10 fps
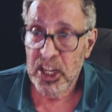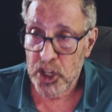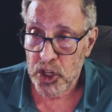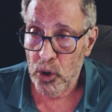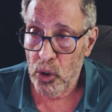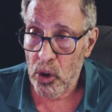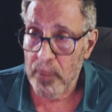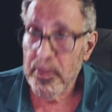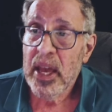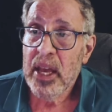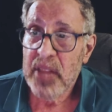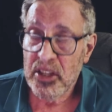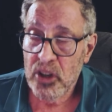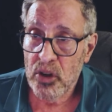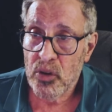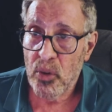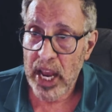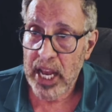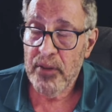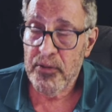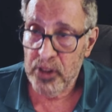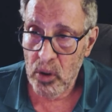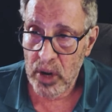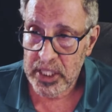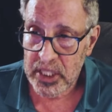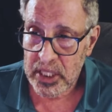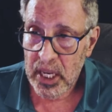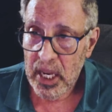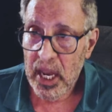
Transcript: ensure that you drink fluids.